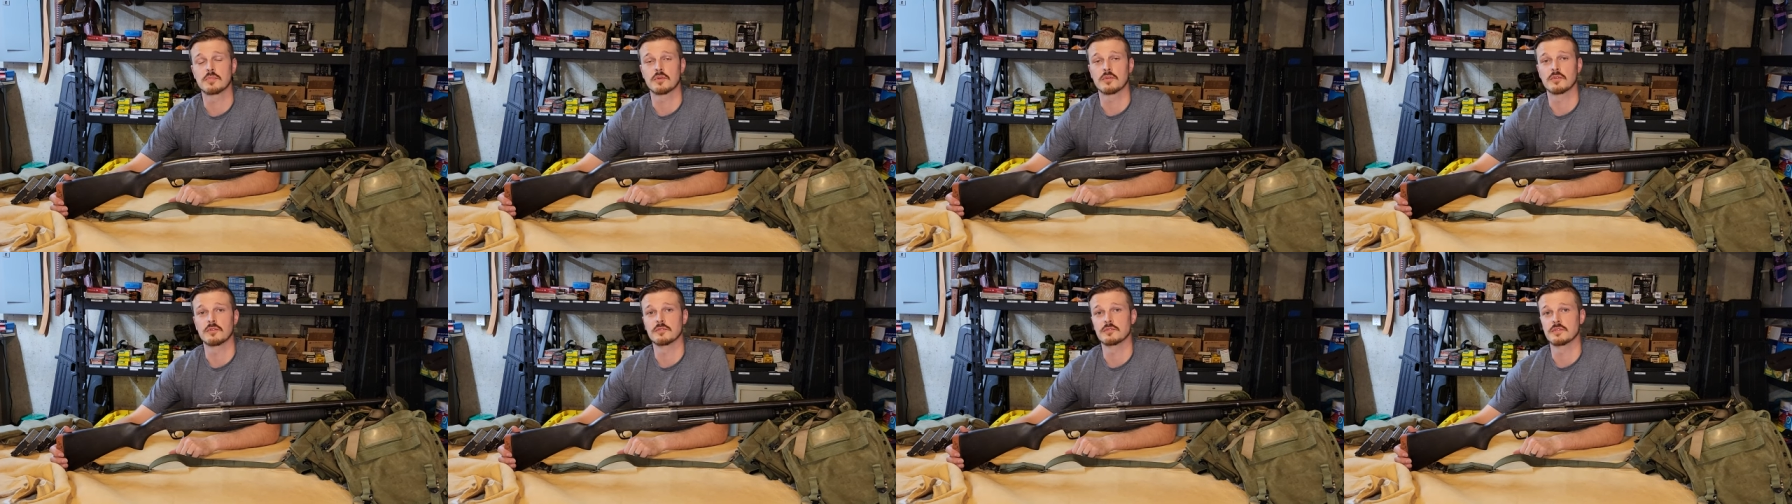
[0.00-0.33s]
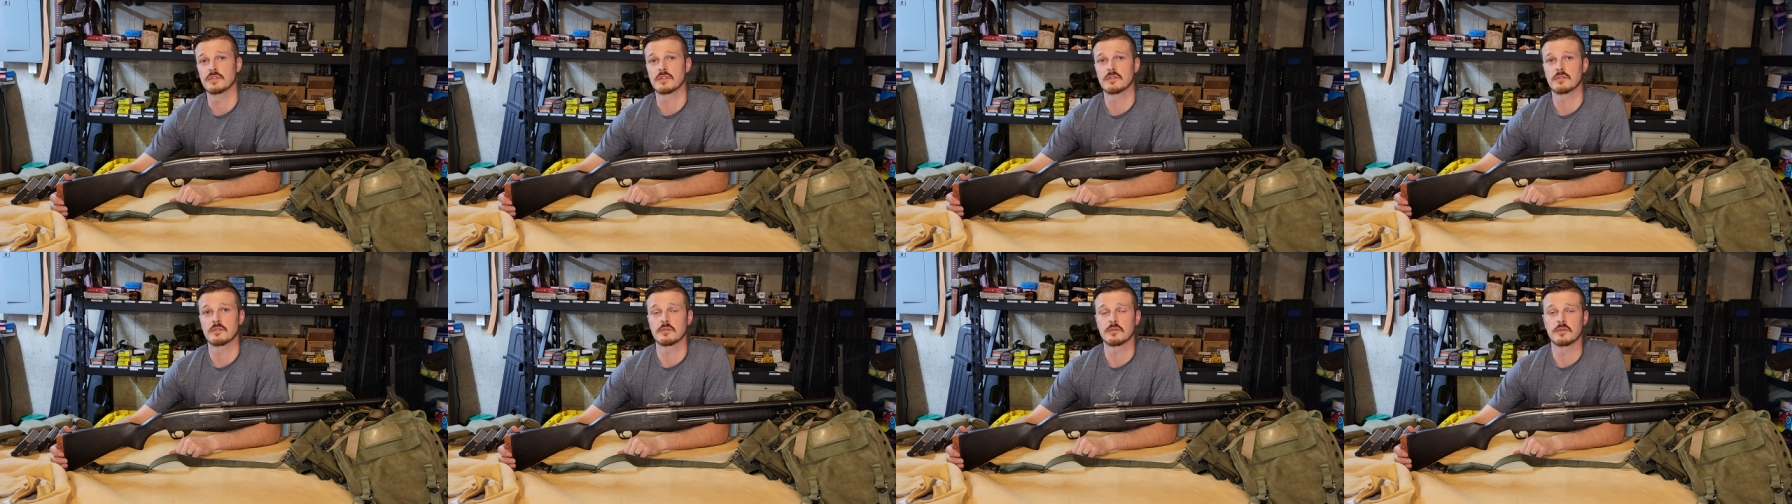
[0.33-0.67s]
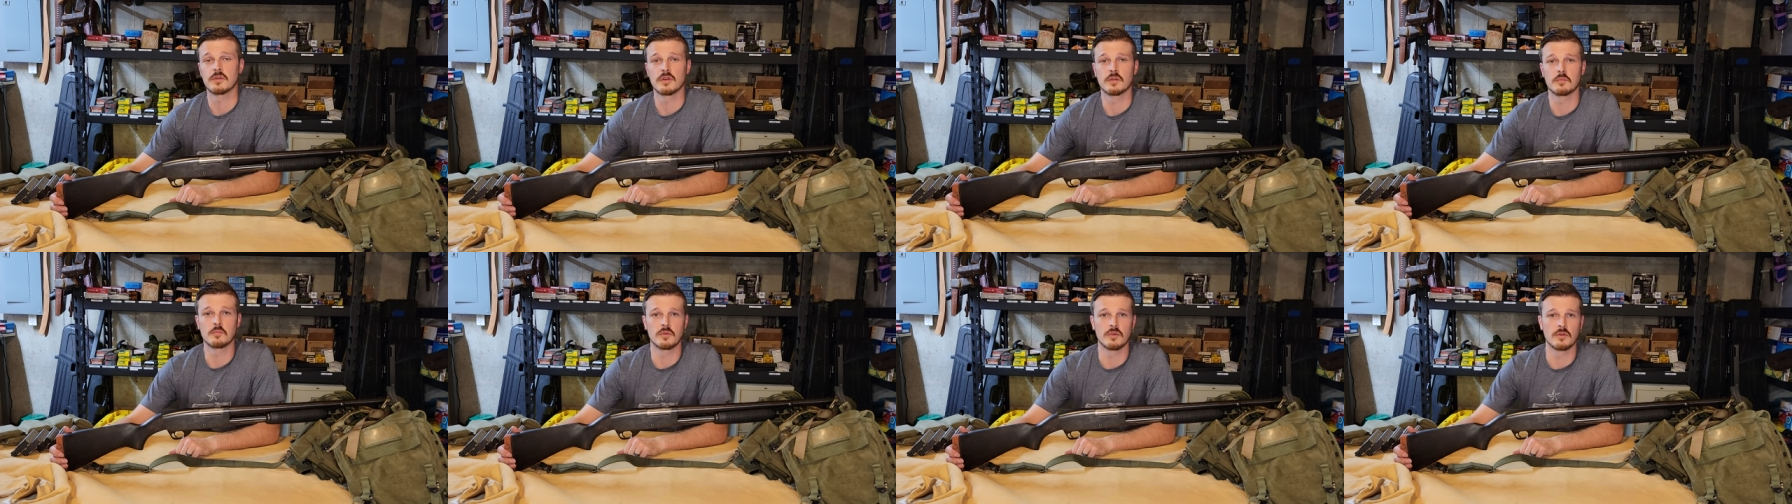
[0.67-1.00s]
perusing through
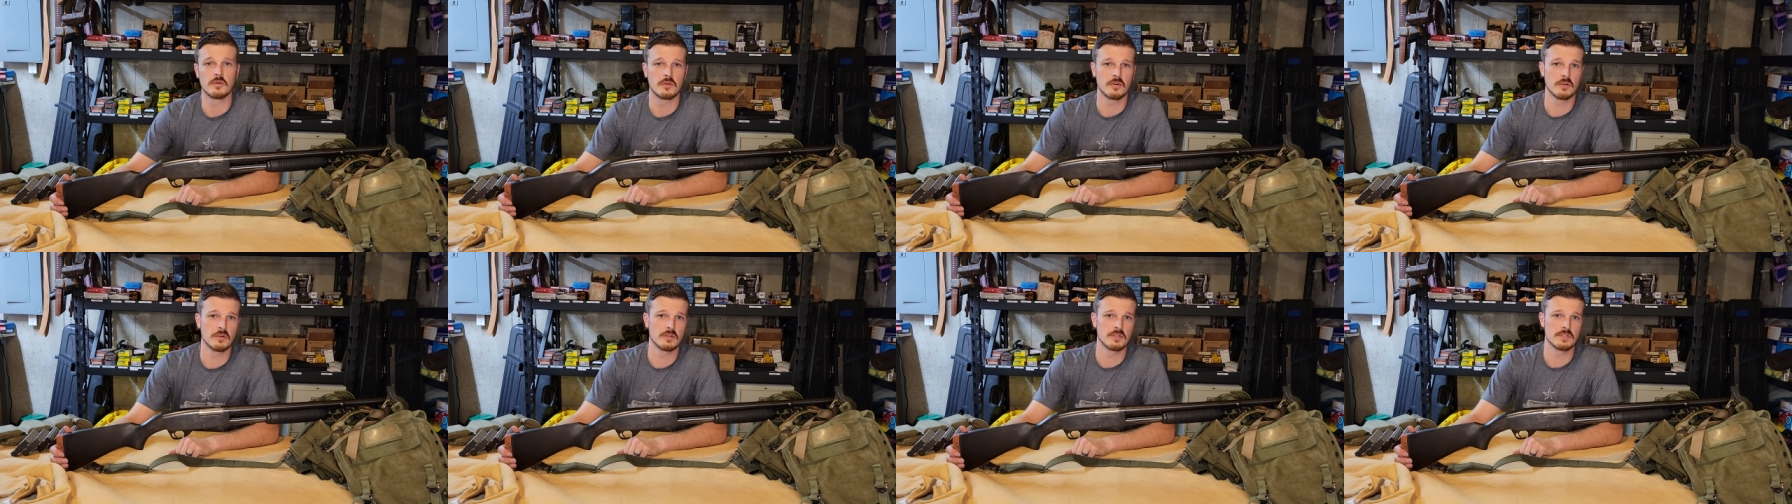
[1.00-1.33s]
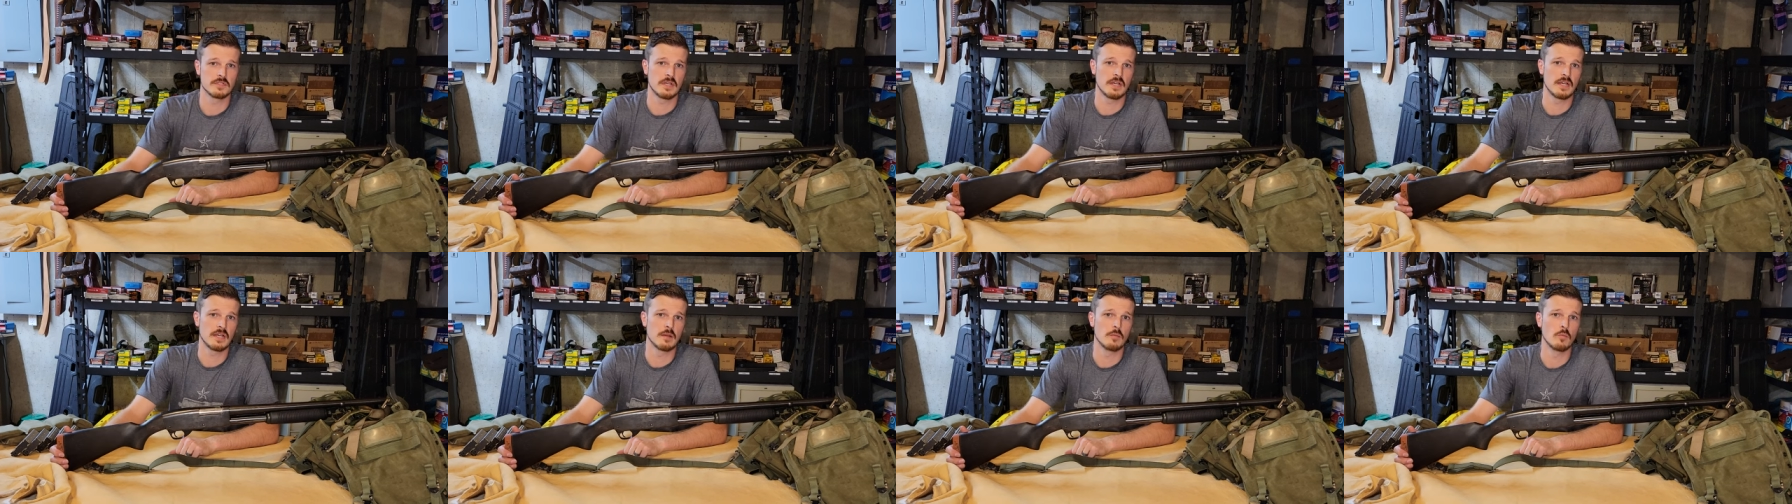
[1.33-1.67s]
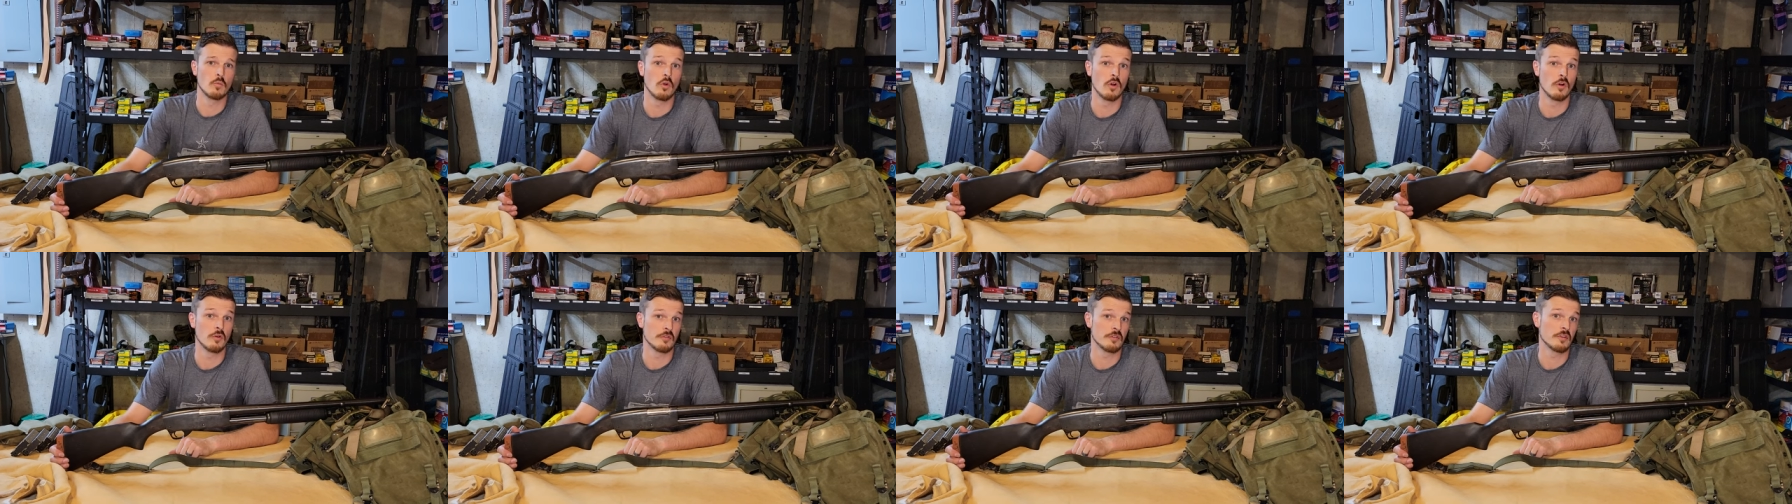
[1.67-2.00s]
GunBroker, as I am
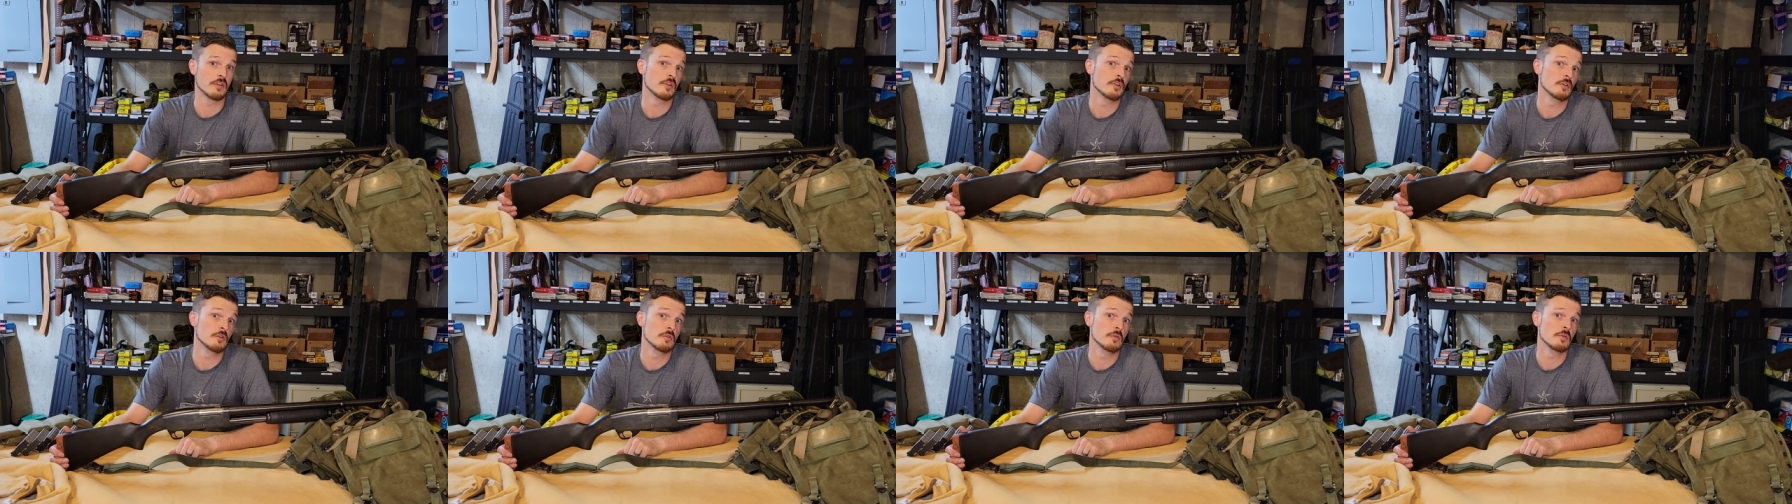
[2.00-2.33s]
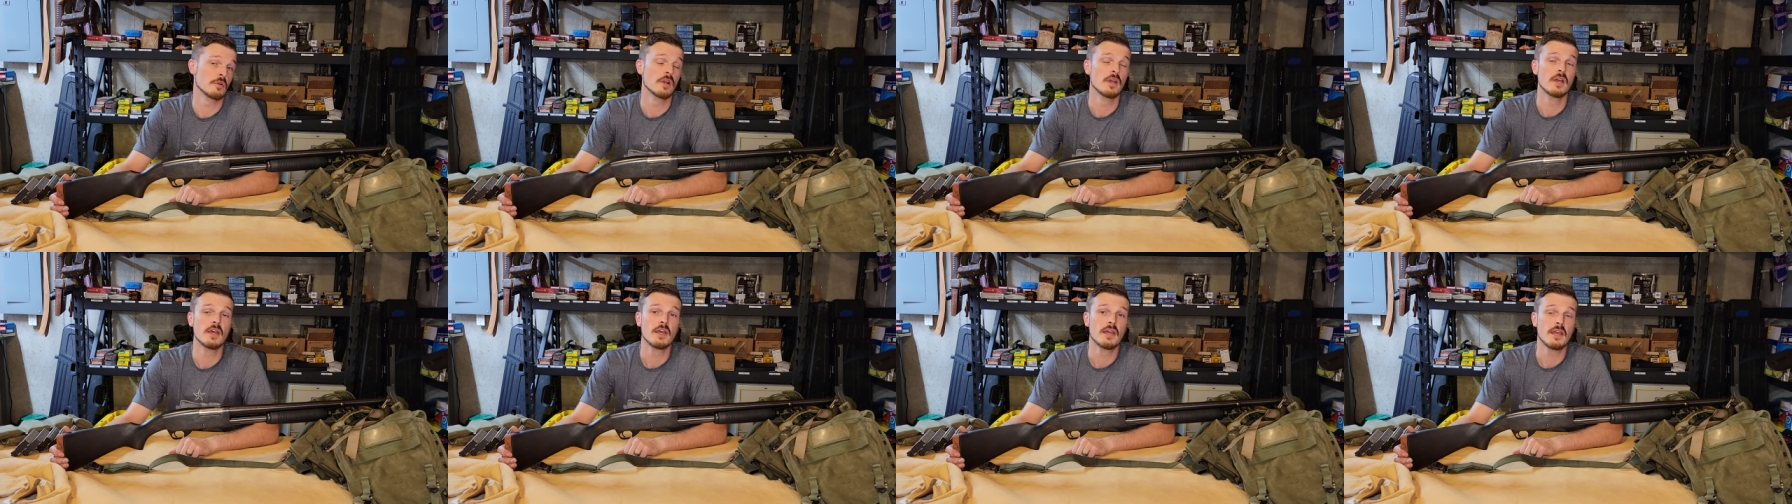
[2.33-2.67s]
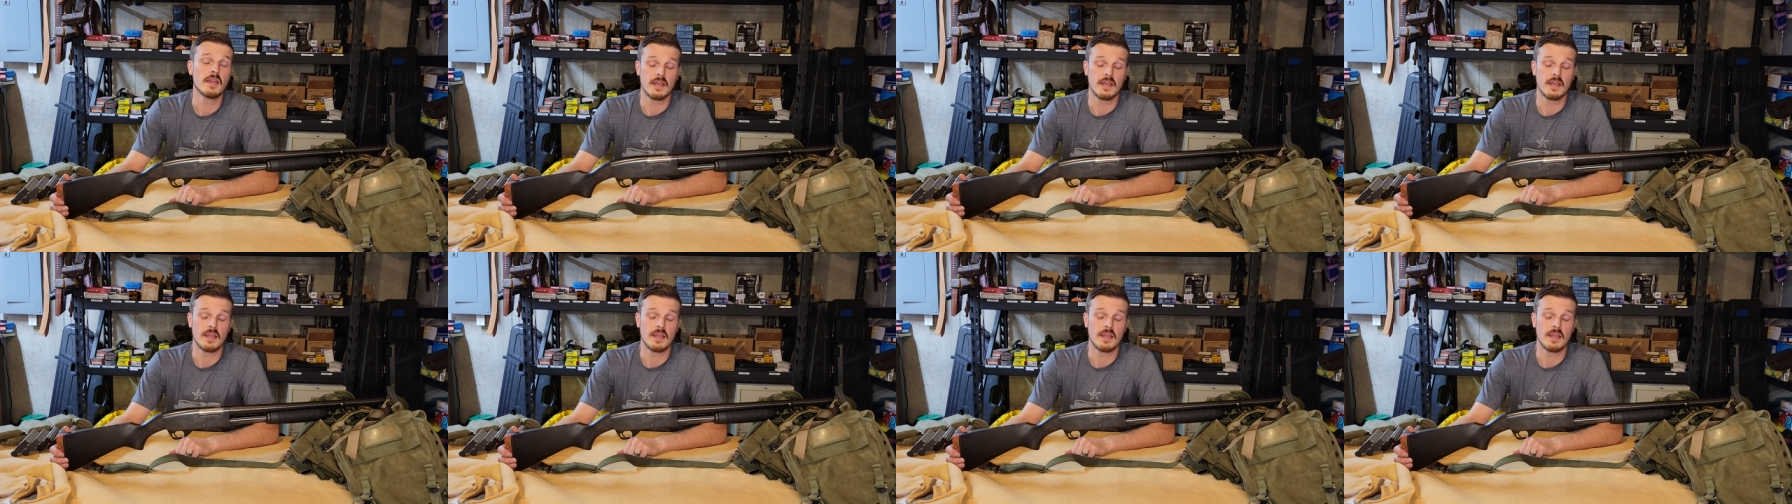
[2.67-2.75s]
wont to do,